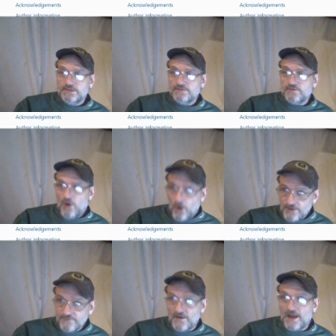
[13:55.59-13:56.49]
They're
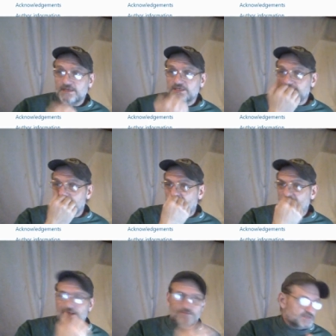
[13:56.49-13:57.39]
artifacts
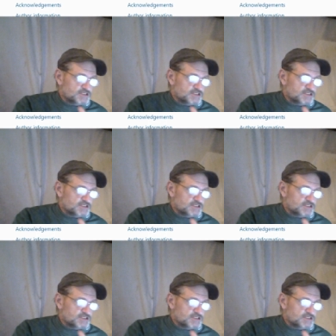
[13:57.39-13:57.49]
in the